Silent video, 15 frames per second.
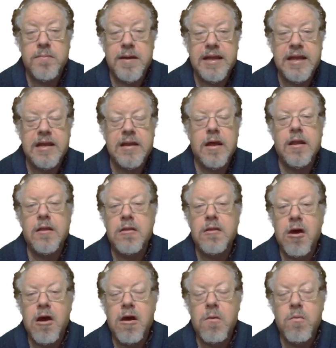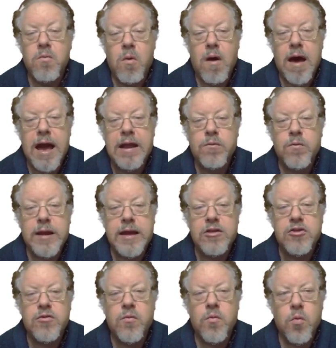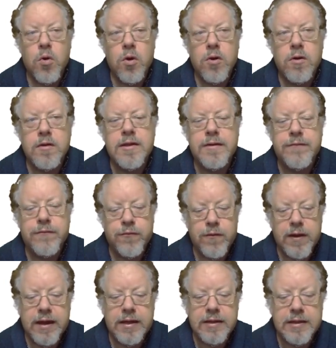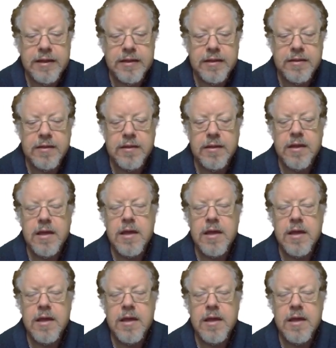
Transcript: meaning a wide range of words and phrases